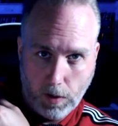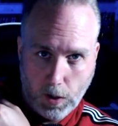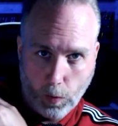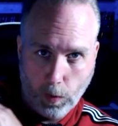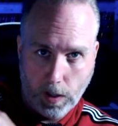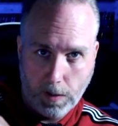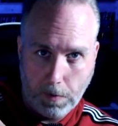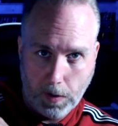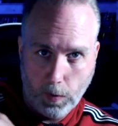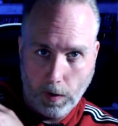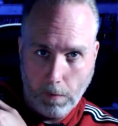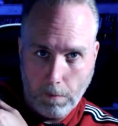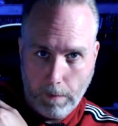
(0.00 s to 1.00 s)
switch
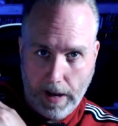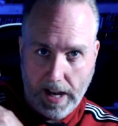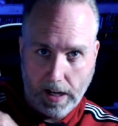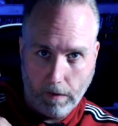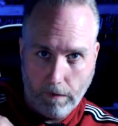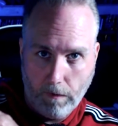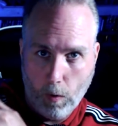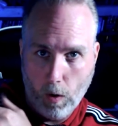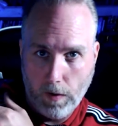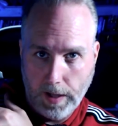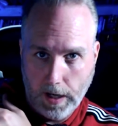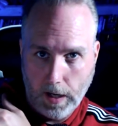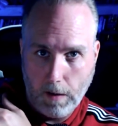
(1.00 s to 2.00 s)
between back and
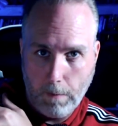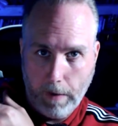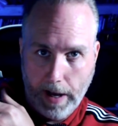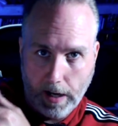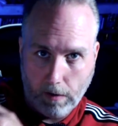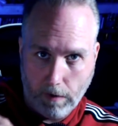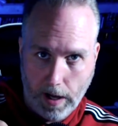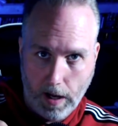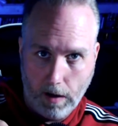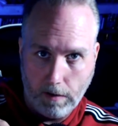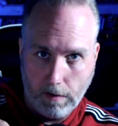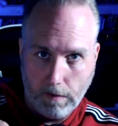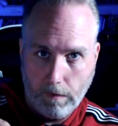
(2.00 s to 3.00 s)
forth into the
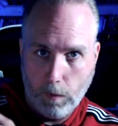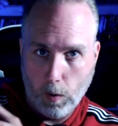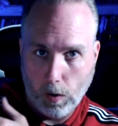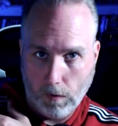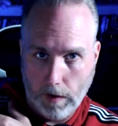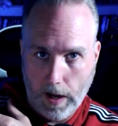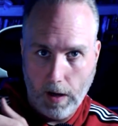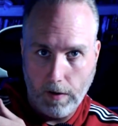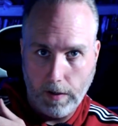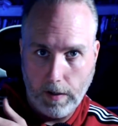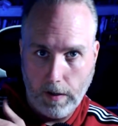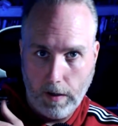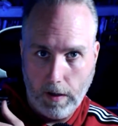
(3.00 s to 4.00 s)

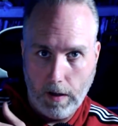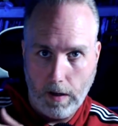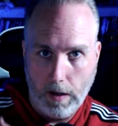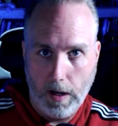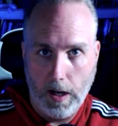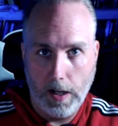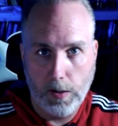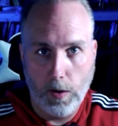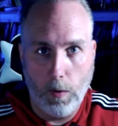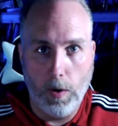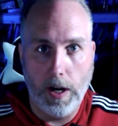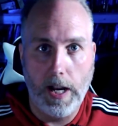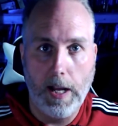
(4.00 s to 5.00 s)
foreground. So
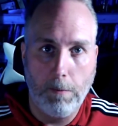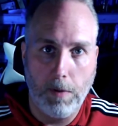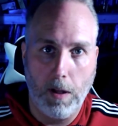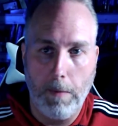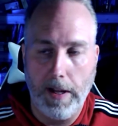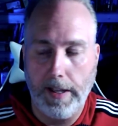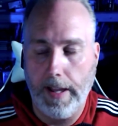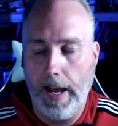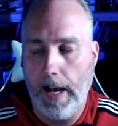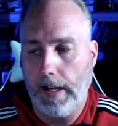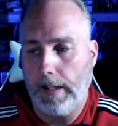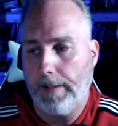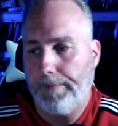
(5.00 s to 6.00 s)
I wanted to implement
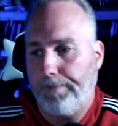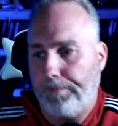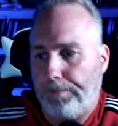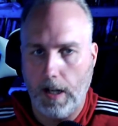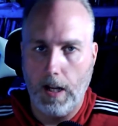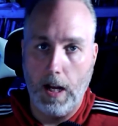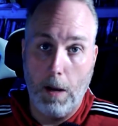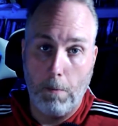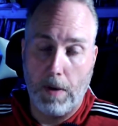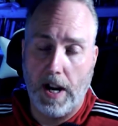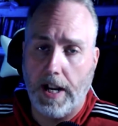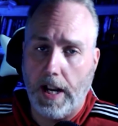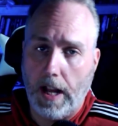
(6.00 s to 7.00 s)
that.
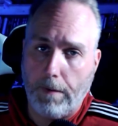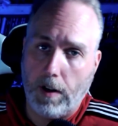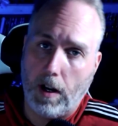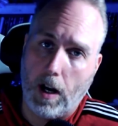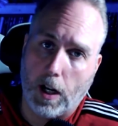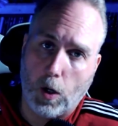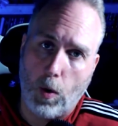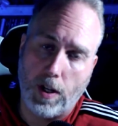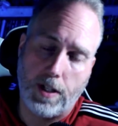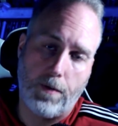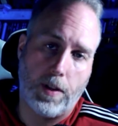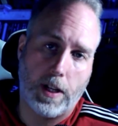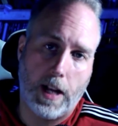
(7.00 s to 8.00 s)
But I did have a
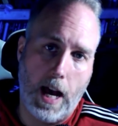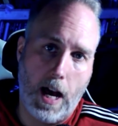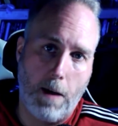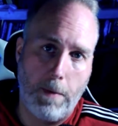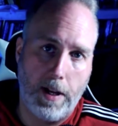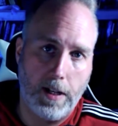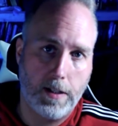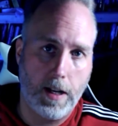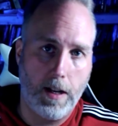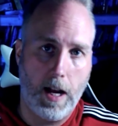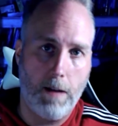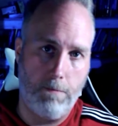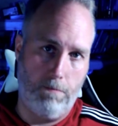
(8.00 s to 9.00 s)
question for the comments.
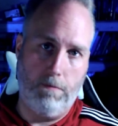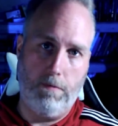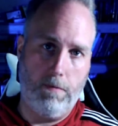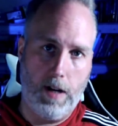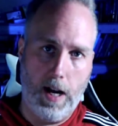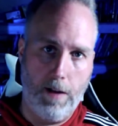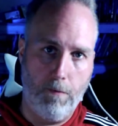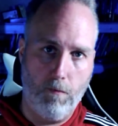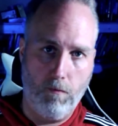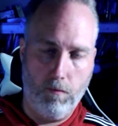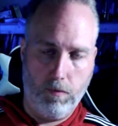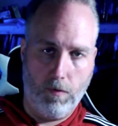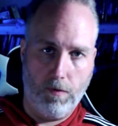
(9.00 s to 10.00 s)
I'm
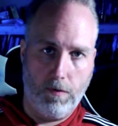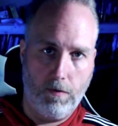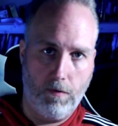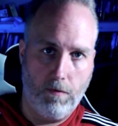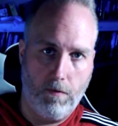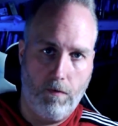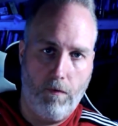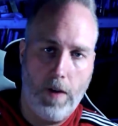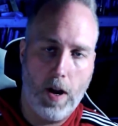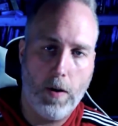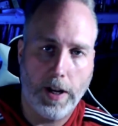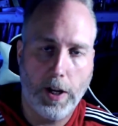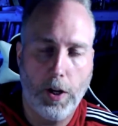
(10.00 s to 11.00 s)

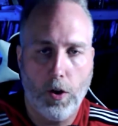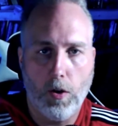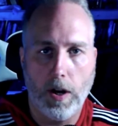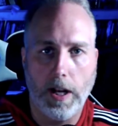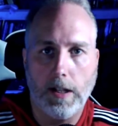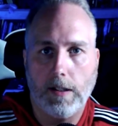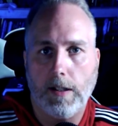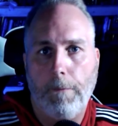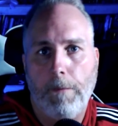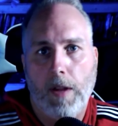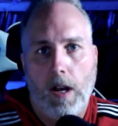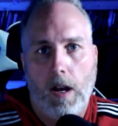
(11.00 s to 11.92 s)
very curious.